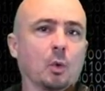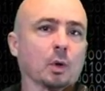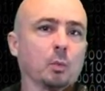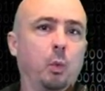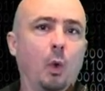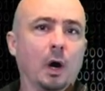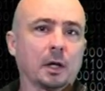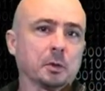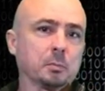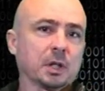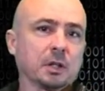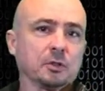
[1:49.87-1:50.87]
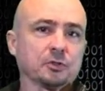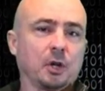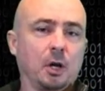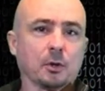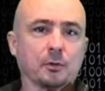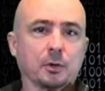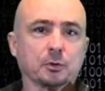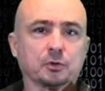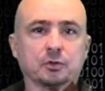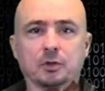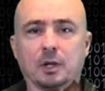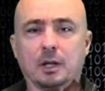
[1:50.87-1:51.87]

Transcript: or water because all of those uh,